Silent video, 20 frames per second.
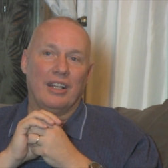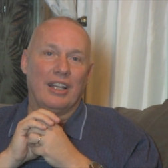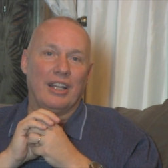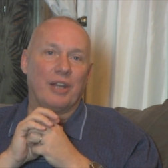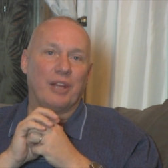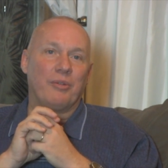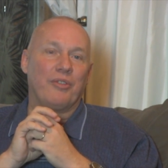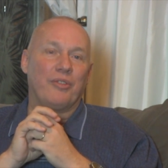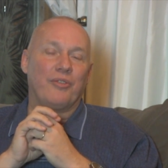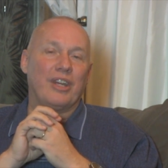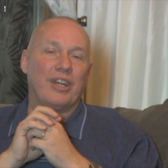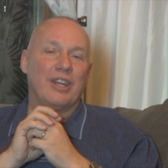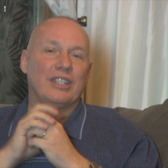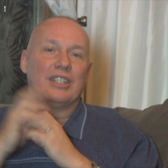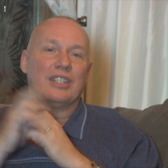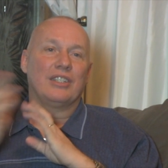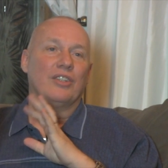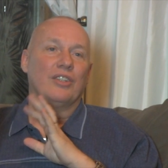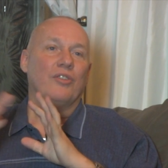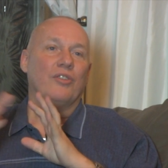like with
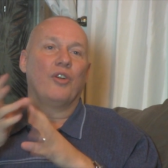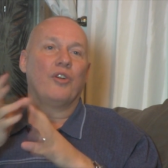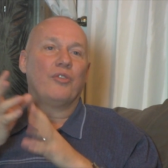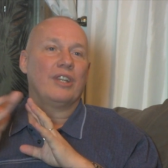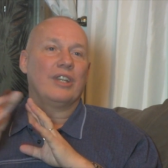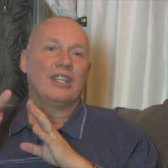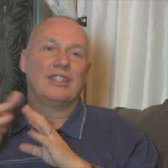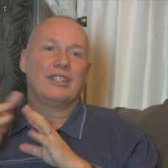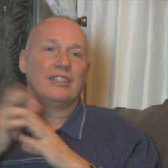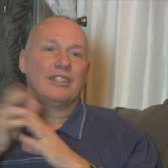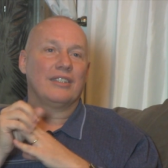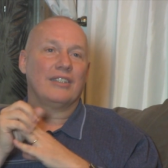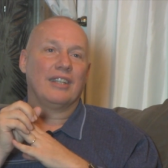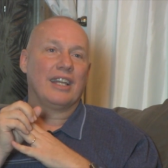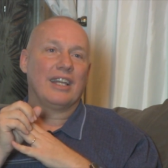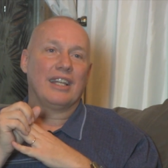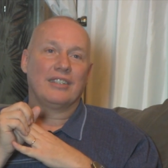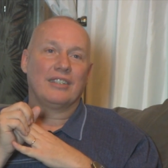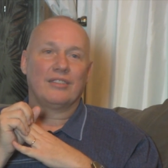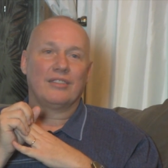Frances, uh, over these
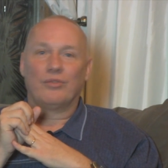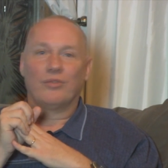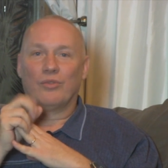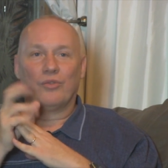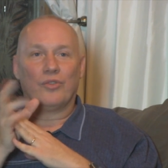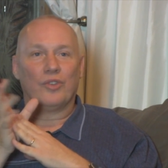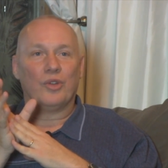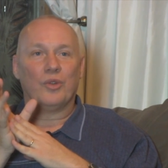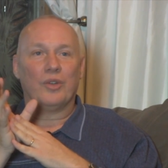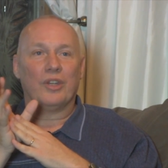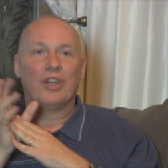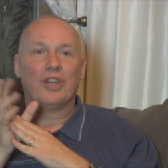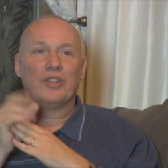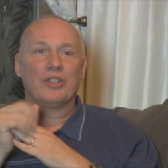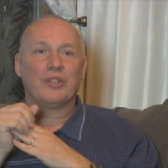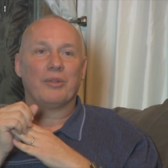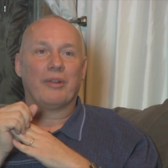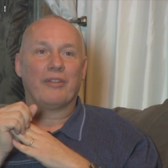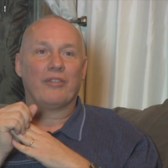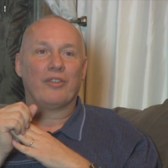last few
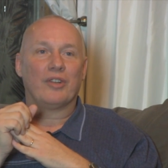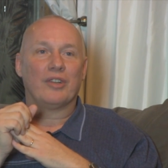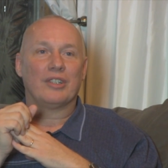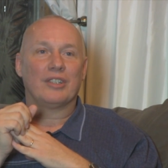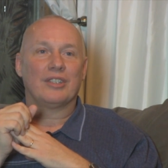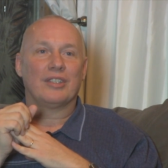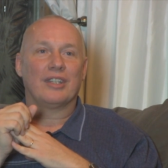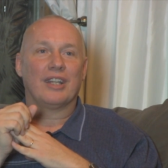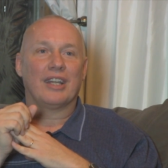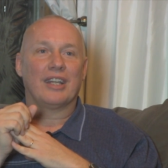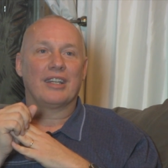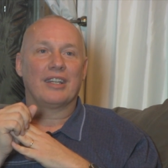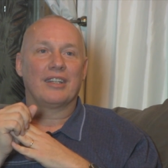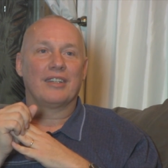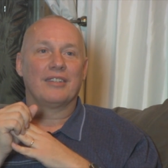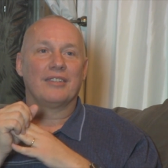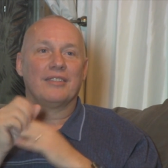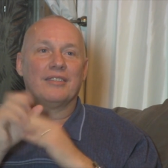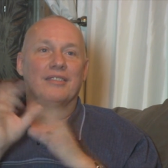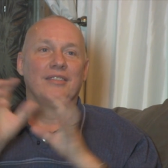years, however, it's like